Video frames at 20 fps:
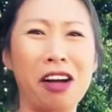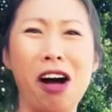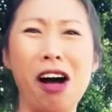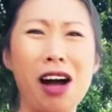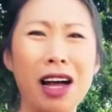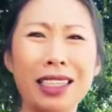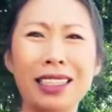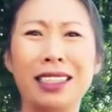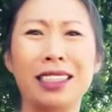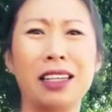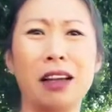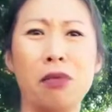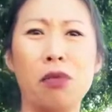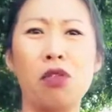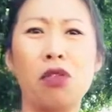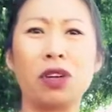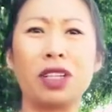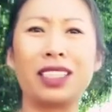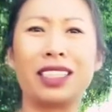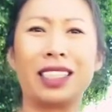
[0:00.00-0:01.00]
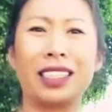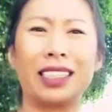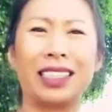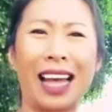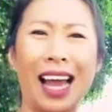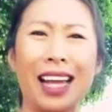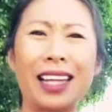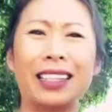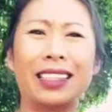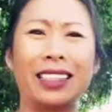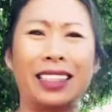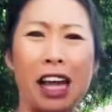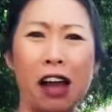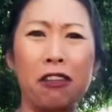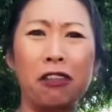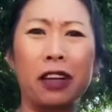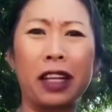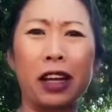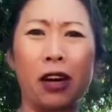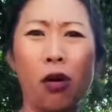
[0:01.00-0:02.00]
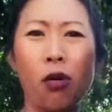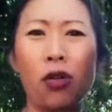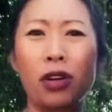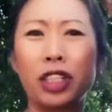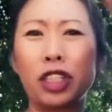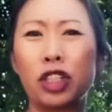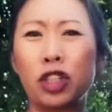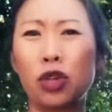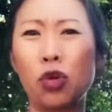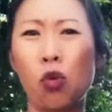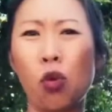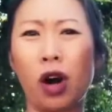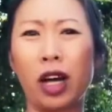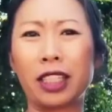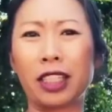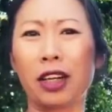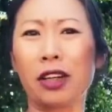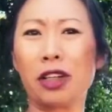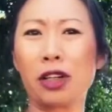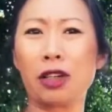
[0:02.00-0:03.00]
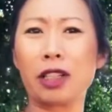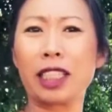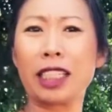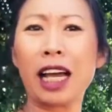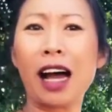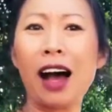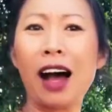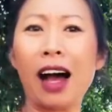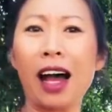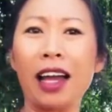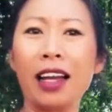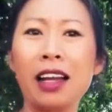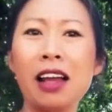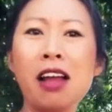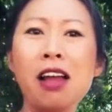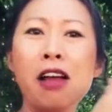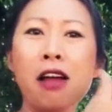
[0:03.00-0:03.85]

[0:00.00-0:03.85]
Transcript: awesome horses, that is definitely a horse you want on your side.